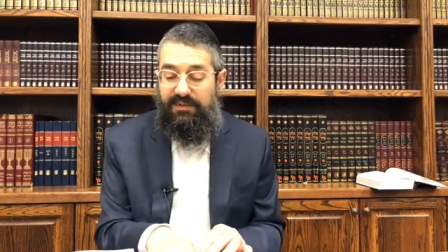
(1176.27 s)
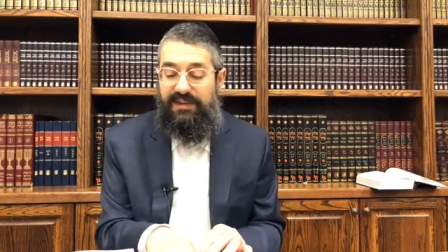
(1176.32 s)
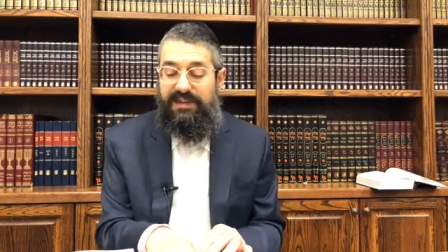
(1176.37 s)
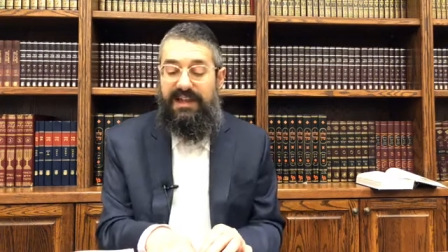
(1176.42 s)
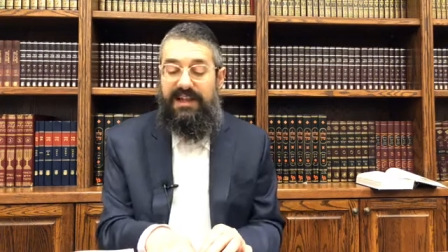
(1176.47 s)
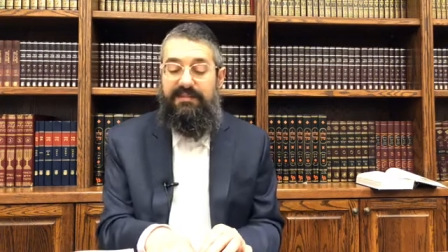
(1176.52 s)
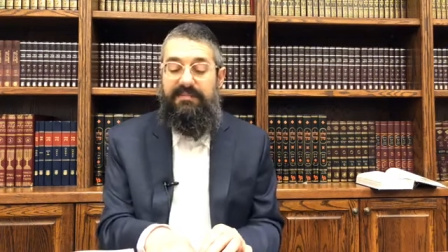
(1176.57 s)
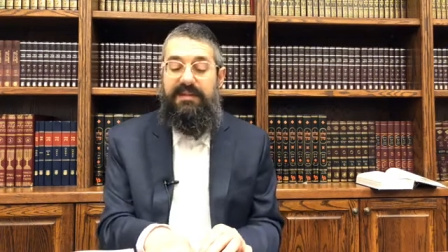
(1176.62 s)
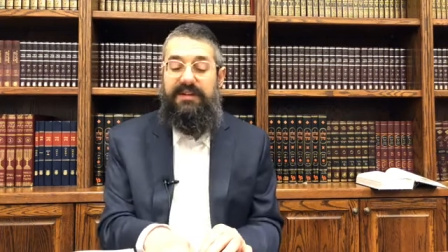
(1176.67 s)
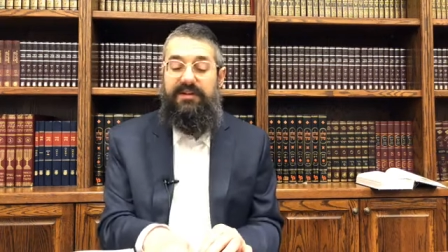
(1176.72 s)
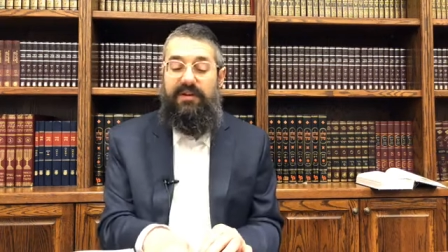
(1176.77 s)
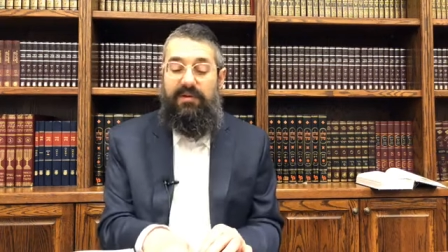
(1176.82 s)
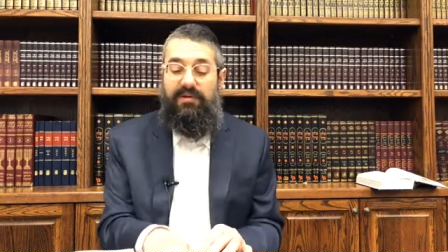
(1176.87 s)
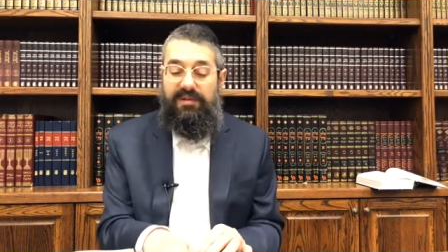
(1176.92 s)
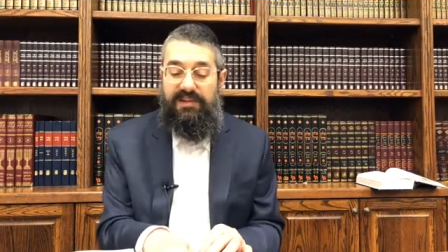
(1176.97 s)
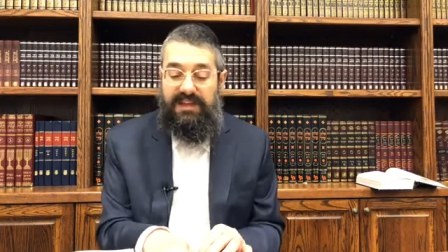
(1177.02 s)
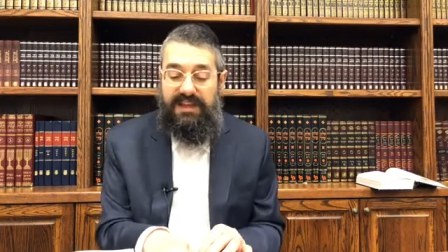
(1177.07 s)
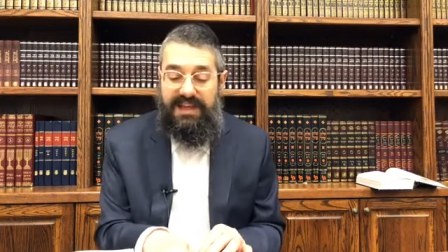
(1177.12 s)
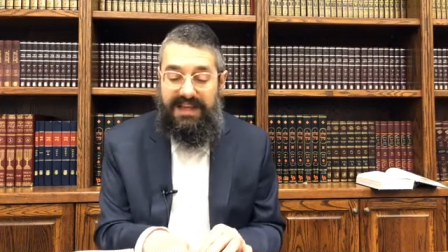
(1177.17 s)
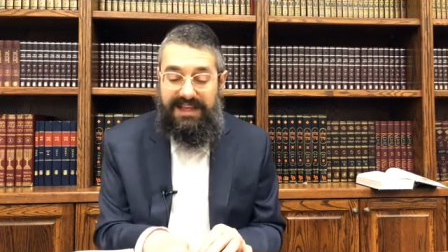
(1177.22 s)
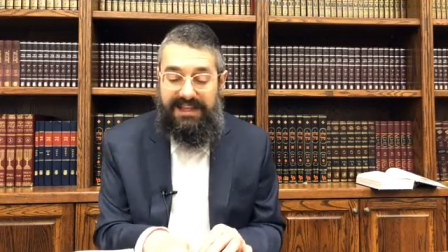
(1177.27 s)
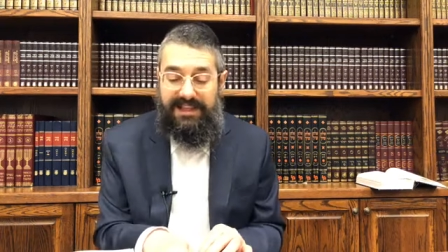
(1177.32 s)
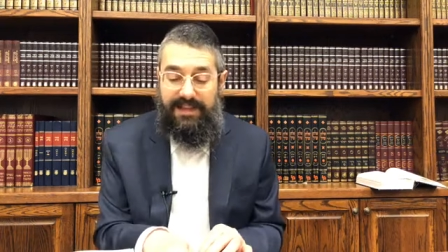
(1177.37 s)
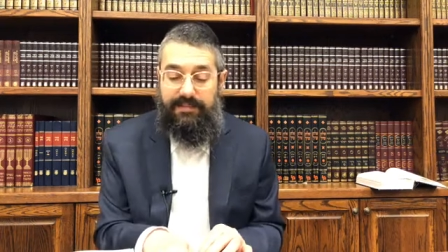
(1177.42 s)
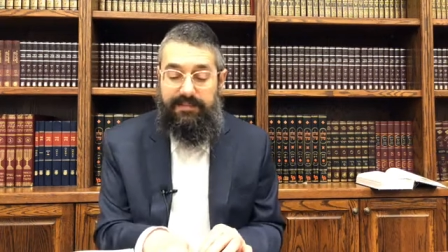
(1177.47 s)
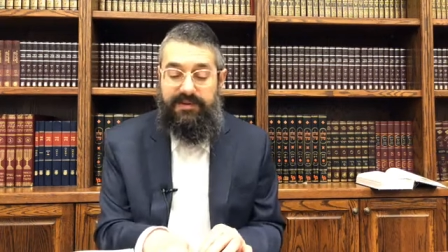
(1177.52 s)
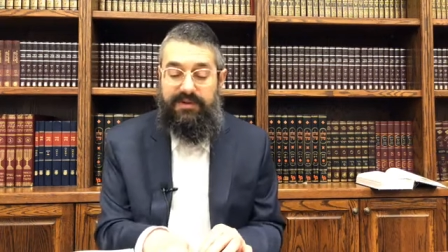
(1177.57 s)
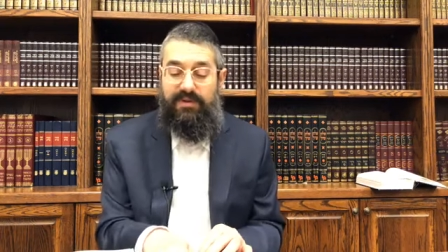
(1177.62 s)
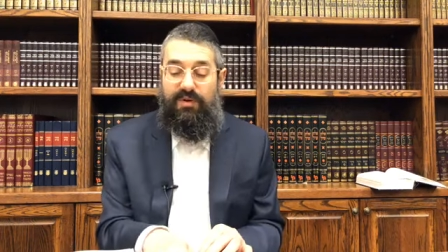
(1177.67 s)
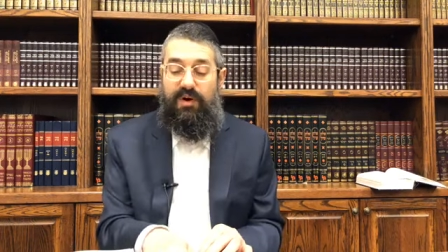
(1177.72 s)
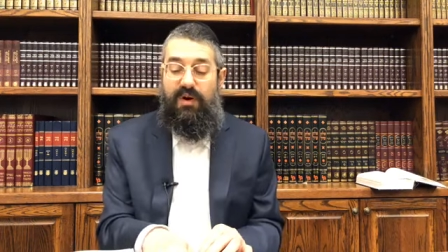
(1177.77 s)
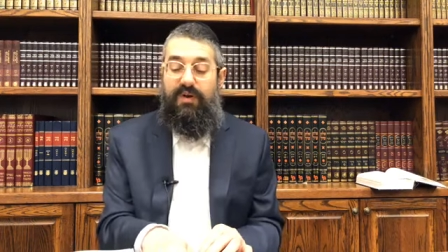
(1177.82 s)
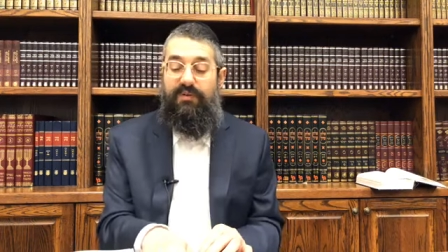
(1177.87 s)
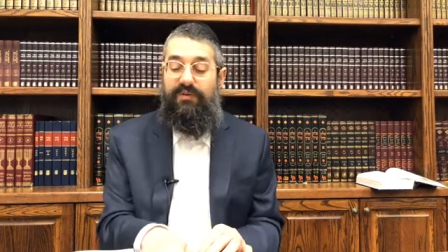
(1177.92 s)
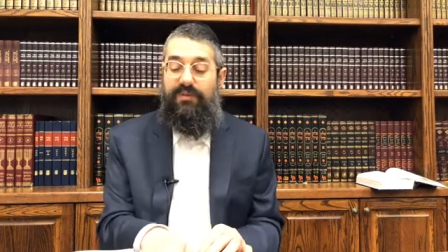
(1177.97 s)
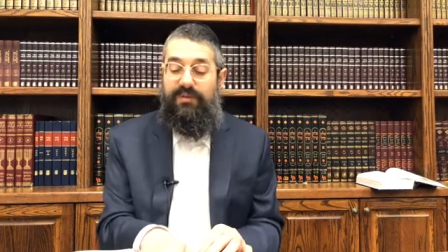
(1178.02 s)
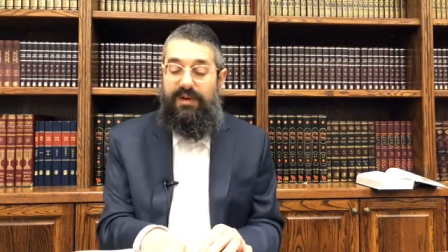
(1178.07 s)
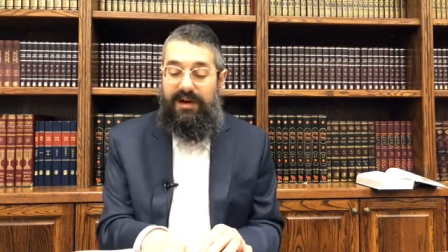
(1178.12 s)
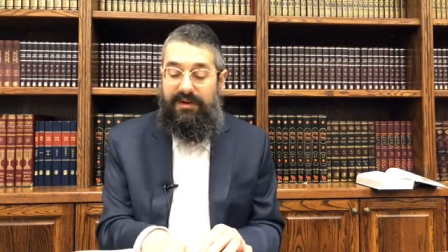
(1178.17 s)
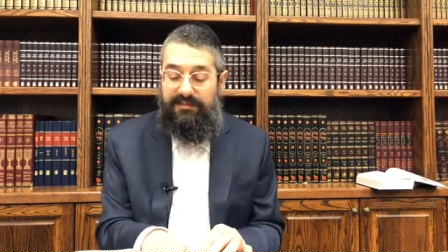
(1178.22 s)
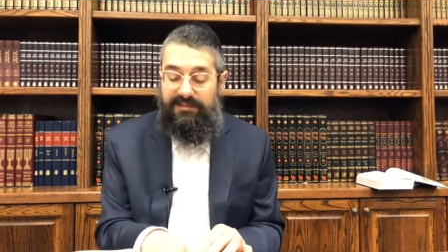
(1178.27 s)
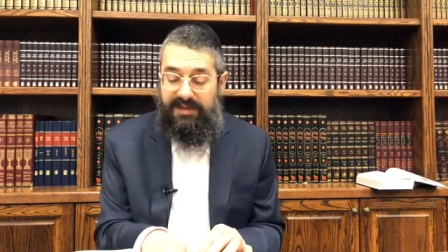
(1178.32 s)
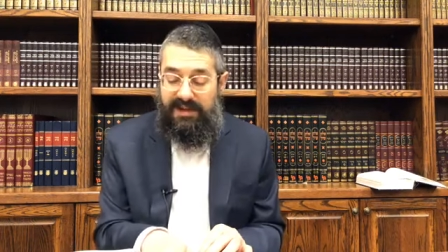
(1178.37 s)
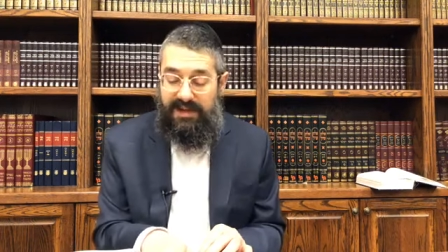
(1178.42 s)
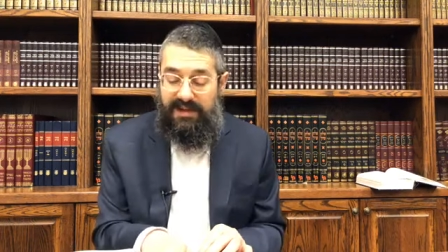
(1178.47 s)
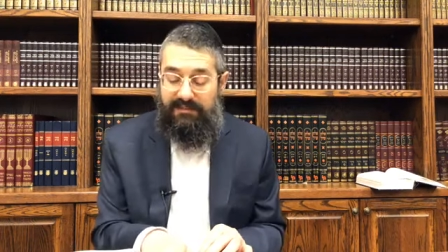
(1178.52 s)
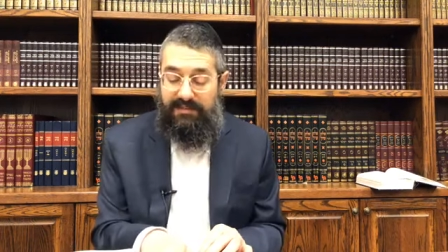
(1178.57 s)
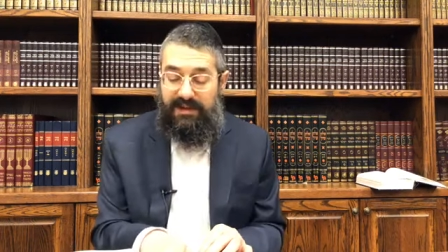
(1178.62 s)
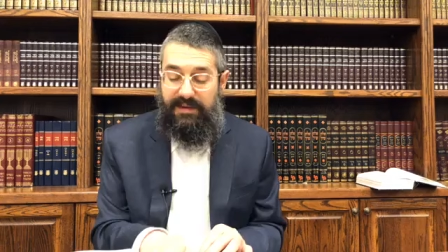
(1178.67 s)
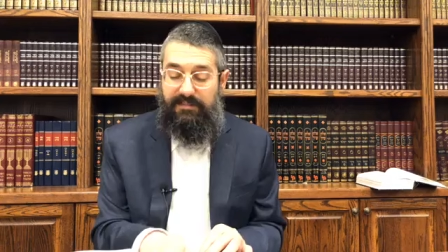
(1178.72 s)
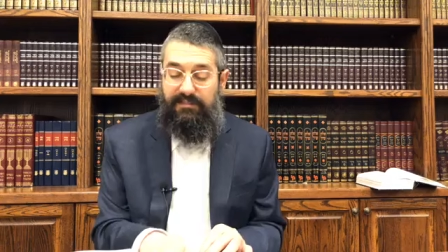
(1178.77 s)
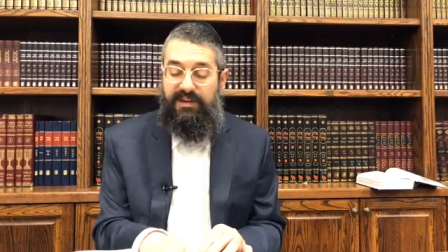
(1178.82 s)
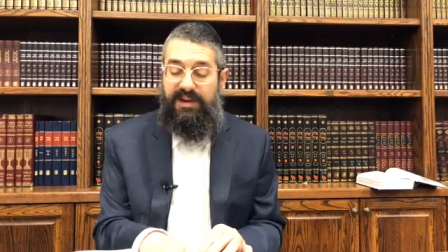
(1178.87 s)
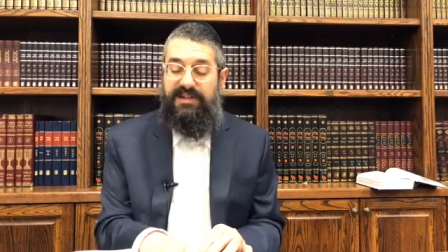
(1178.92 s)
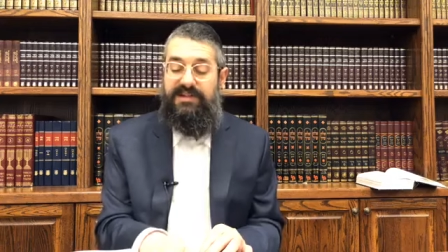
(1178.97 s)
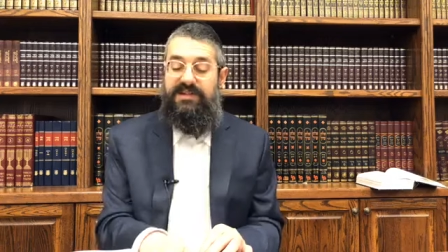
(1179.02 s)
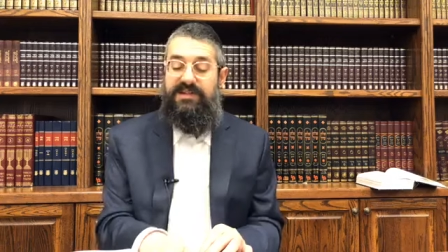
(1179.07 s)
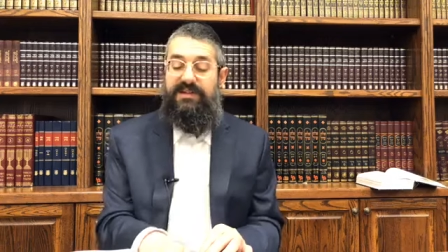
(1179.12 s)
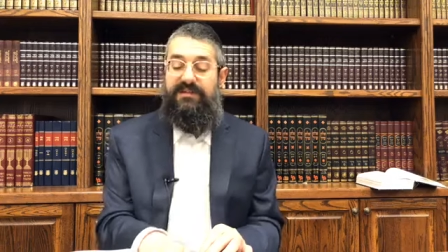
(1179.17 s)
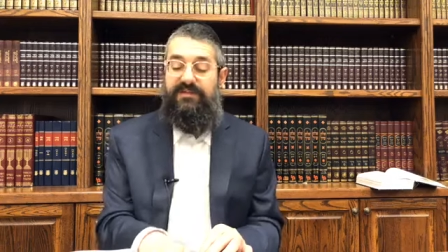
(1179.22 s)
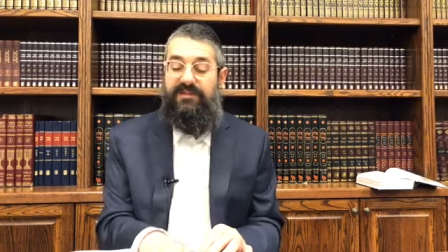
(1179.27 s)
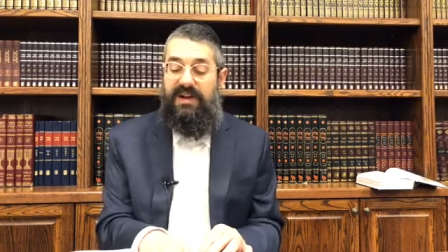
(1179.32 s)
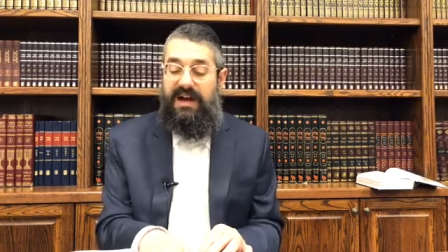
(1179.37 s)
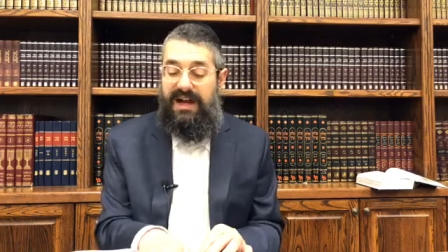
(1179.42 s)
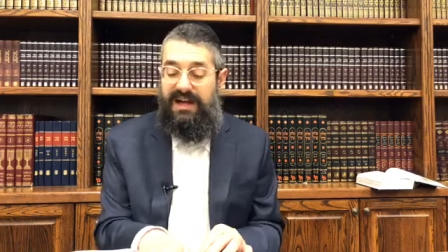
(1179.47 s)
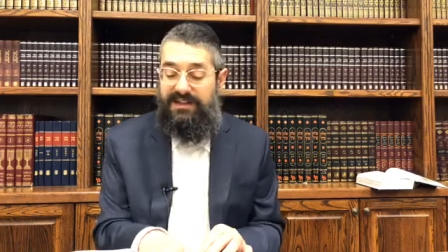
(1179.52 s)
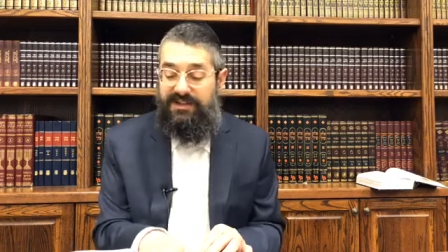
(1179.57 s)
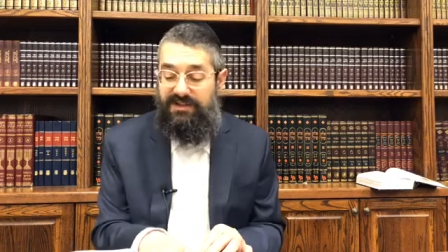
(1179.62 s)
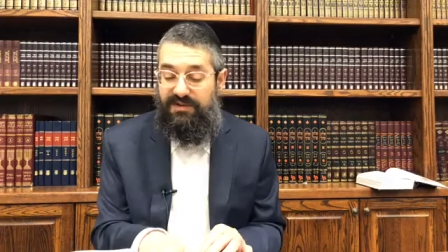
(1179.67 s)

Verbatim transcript: not be totally eclipsed or overwhelmed by the presence of God,